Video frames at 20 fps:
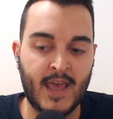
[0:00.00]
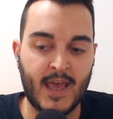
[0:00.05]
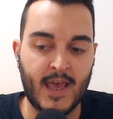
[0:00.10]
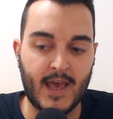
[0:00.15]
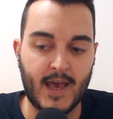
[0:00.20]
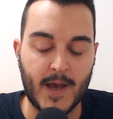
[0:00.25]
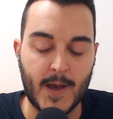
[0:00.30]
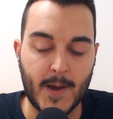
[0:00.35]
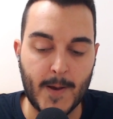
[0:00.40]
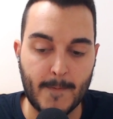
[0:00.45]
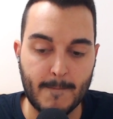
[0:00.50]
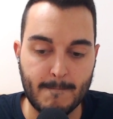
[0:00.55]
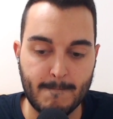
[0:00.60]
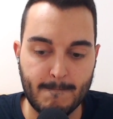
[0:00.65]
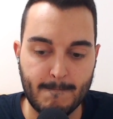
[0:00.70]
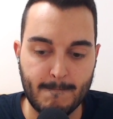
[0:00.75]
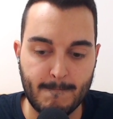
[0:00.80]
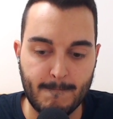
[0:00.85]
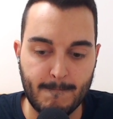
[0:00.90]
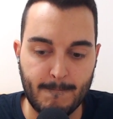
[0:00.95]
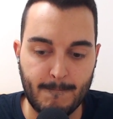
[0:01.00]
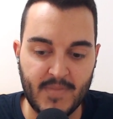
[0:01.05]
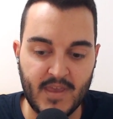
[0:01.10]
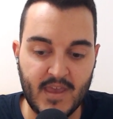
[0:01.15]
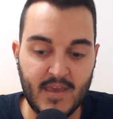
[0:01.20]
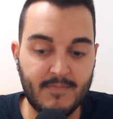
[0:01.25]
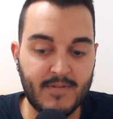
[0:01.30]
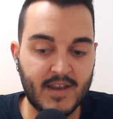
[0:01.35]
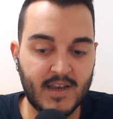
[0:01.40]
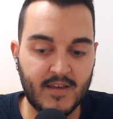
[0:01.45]

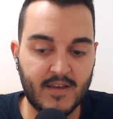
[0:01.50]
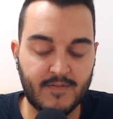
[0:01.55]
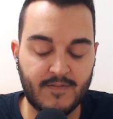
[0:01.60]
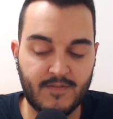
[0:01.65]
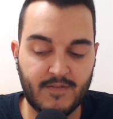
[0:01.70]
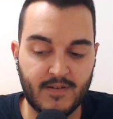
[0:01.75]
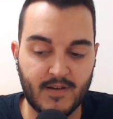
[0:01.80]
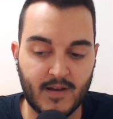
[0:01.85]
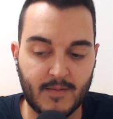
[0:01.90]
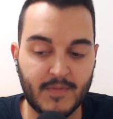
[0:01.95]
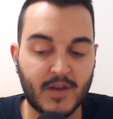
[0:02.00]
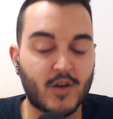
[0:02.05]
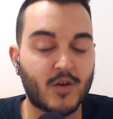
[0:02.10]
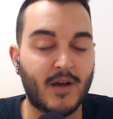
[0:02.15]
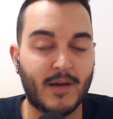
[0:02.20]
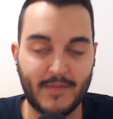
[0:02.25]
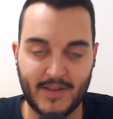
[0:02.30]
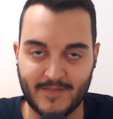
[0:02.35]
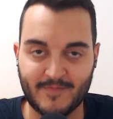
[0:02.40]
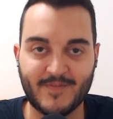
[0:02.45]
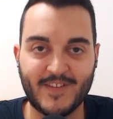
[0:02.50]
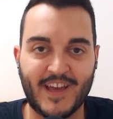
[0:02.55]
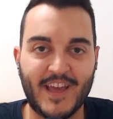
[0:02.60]
even if, I mean,